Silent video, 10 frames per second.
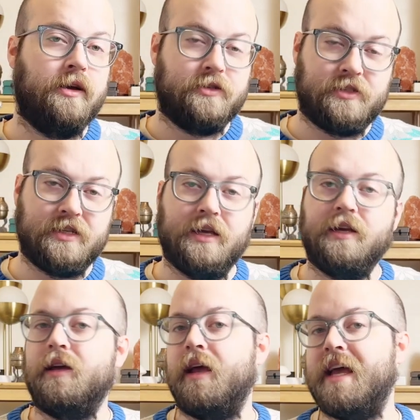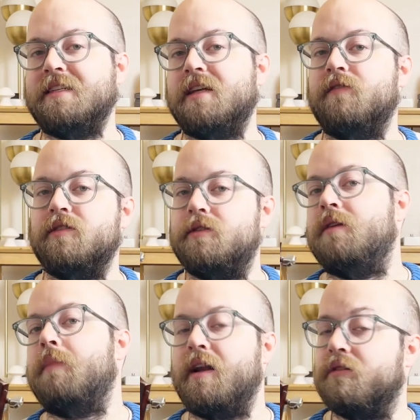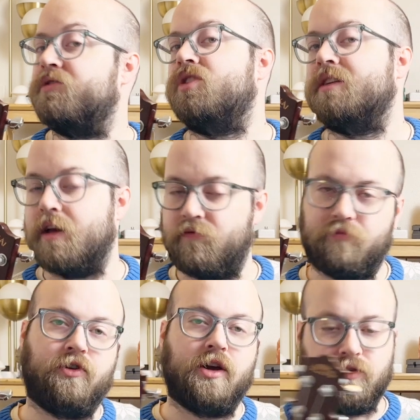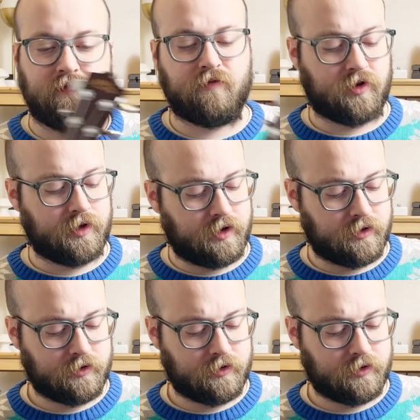C, A7, D minor, G7 progression from earlier.